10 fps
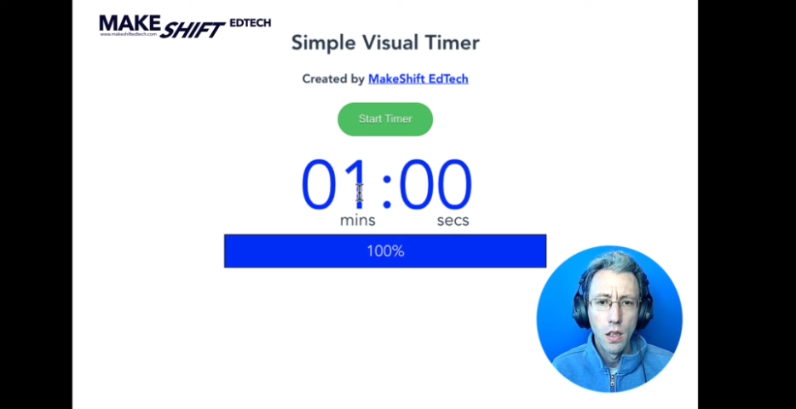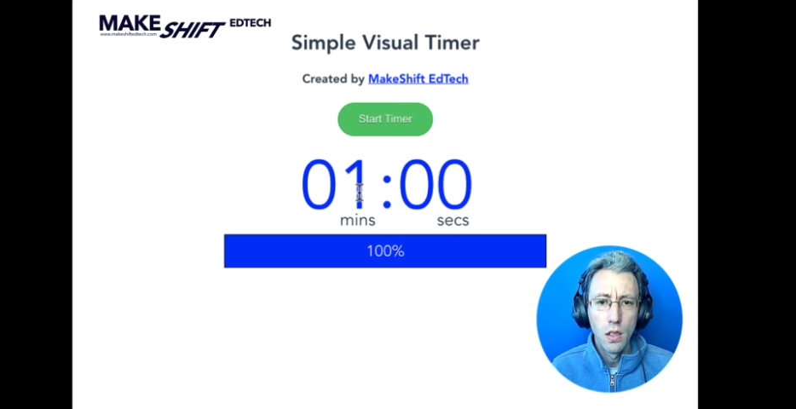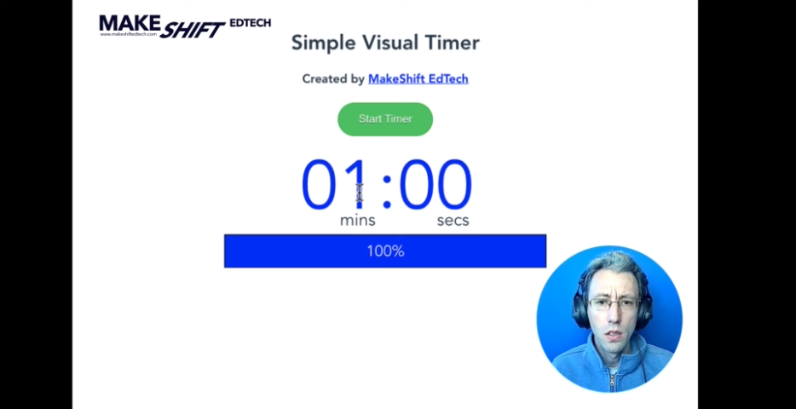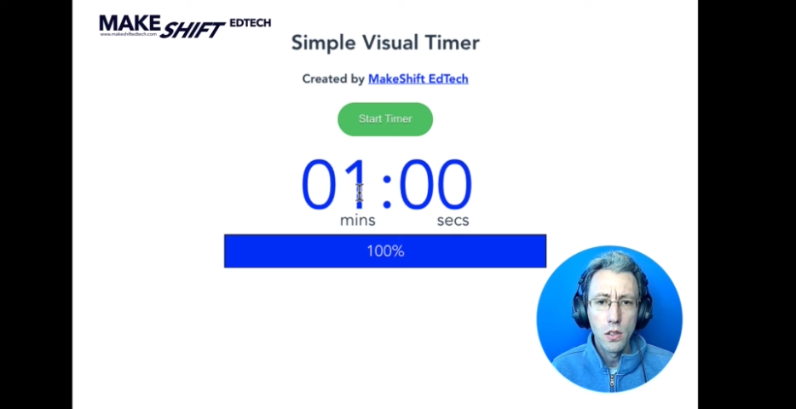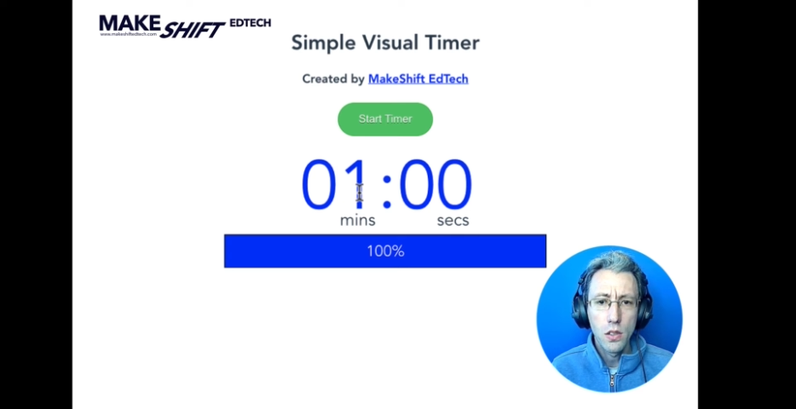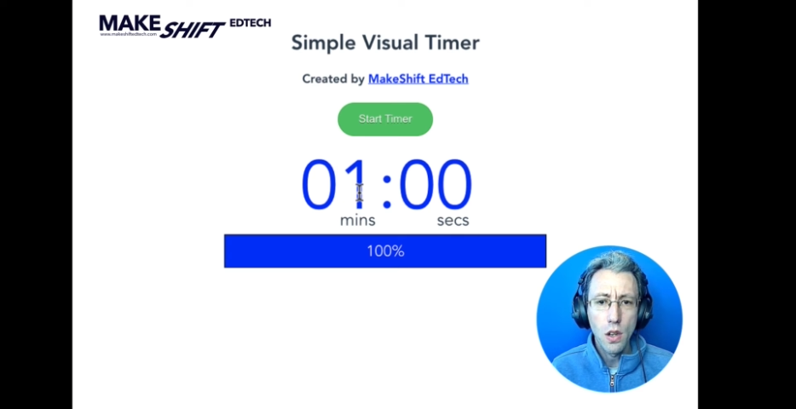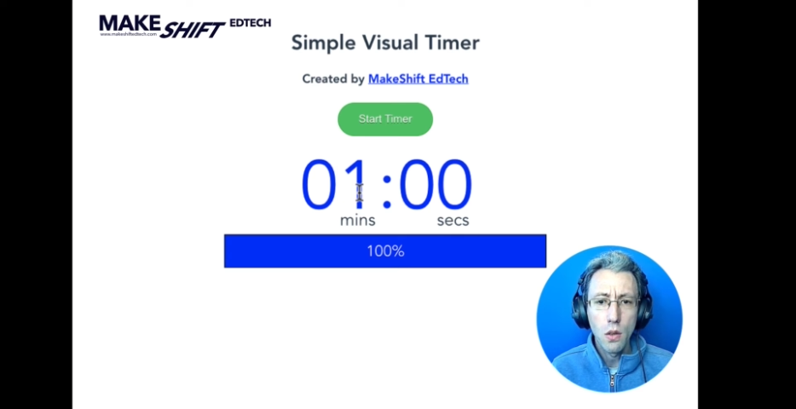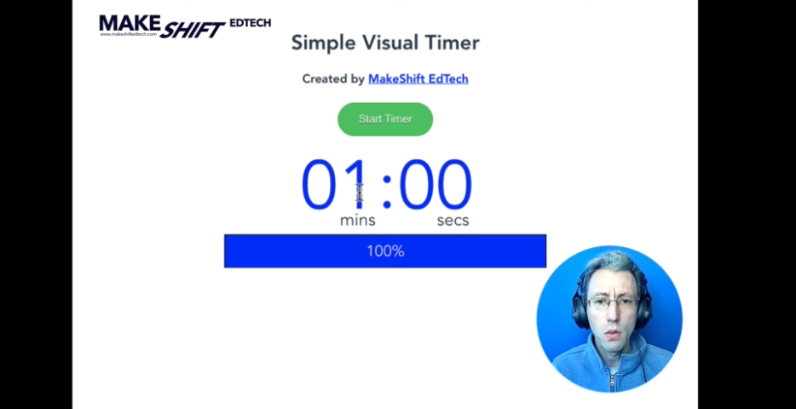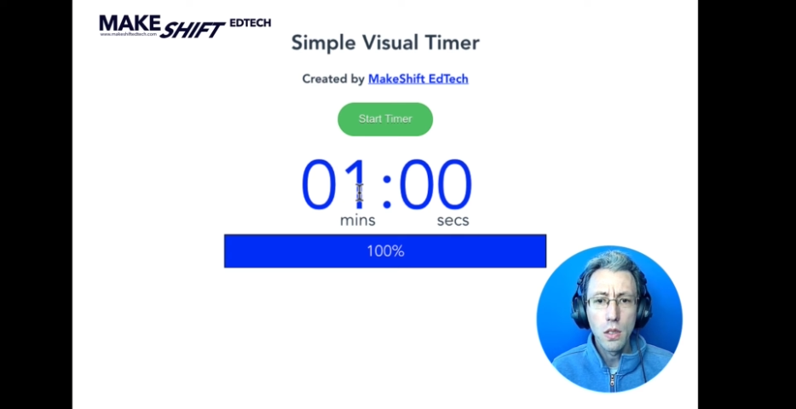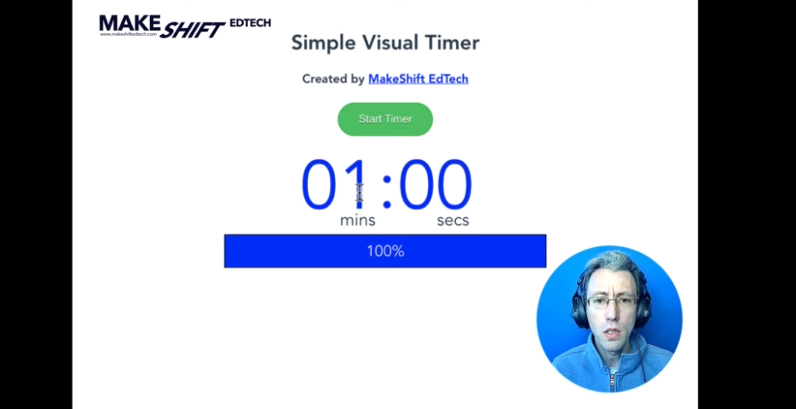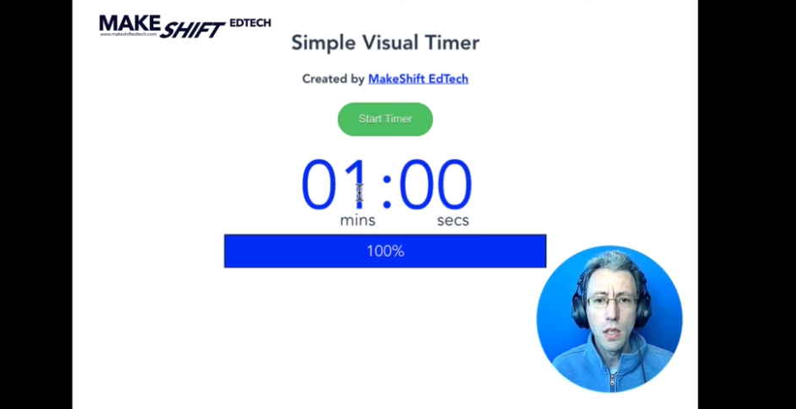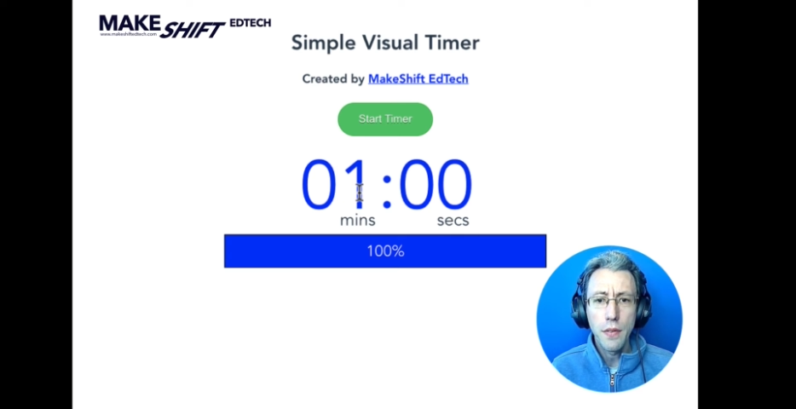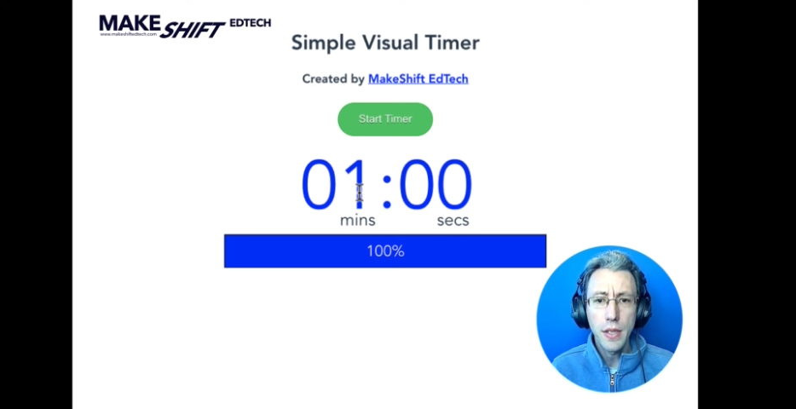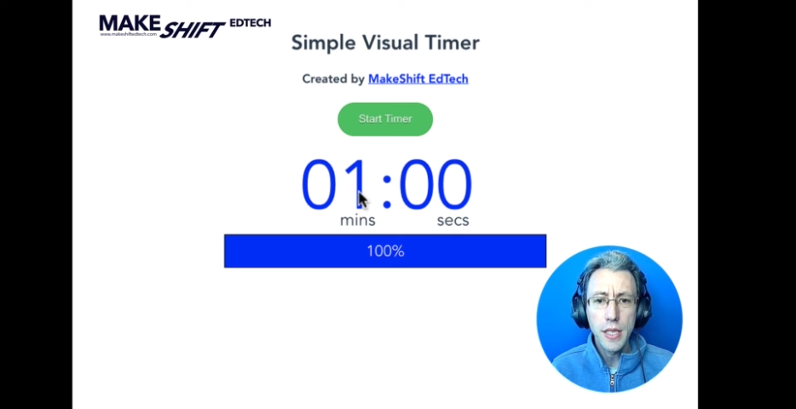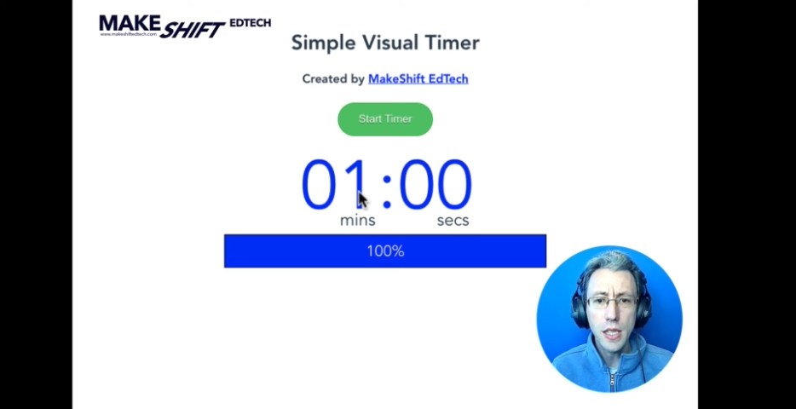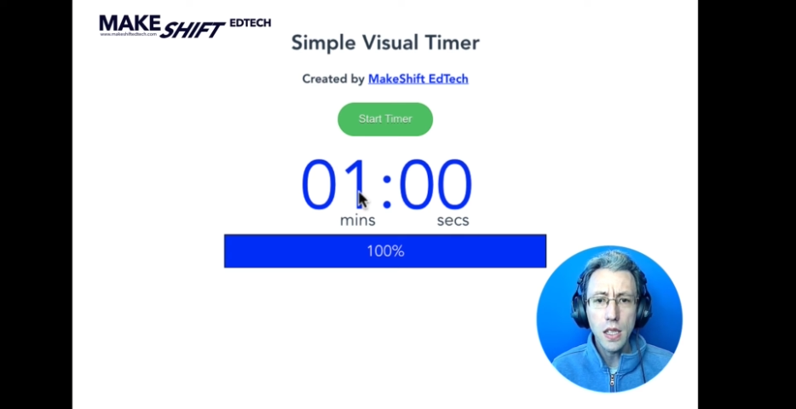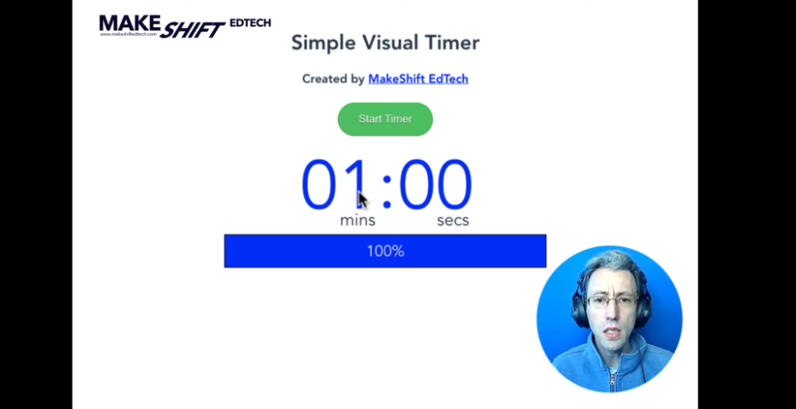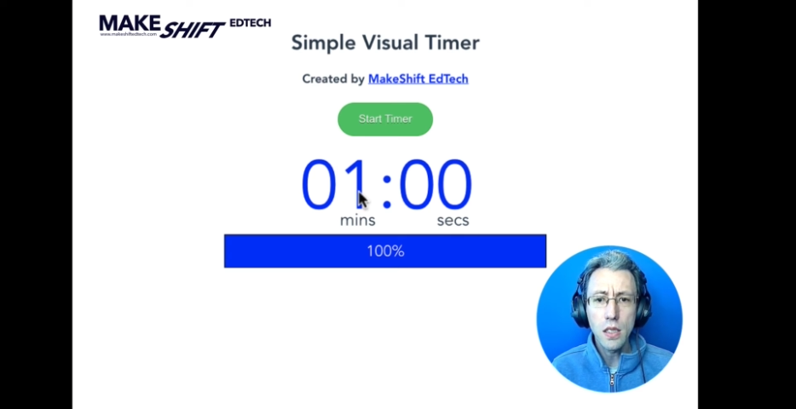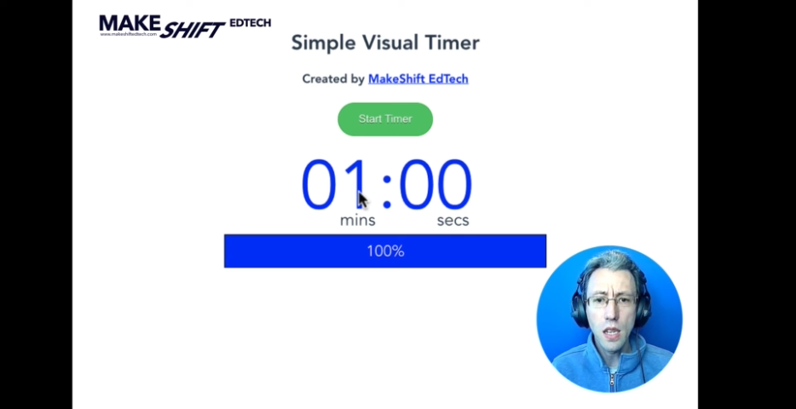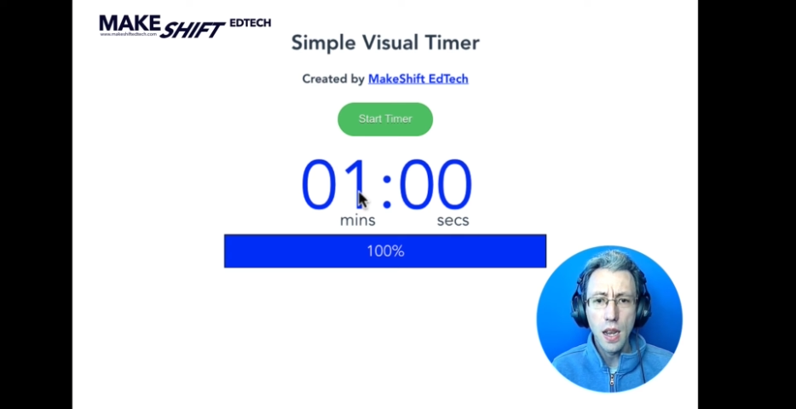So if I set the
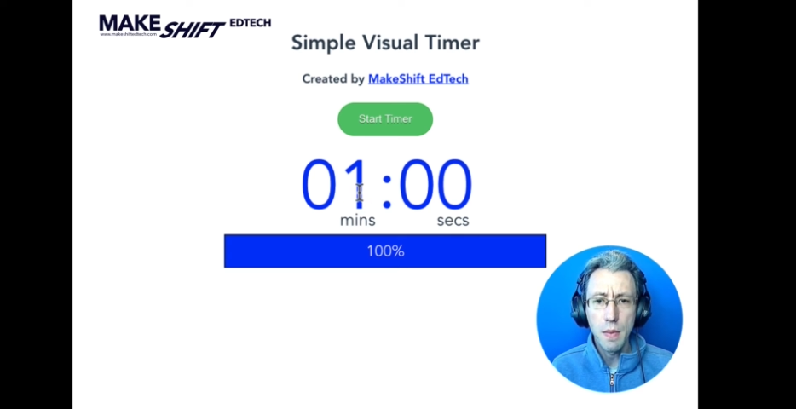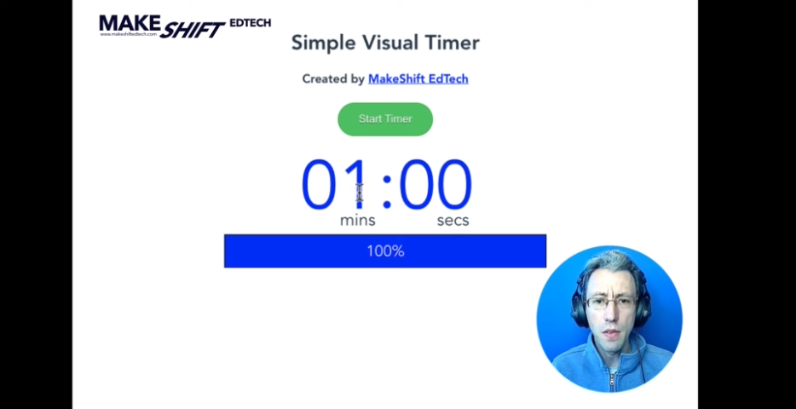timer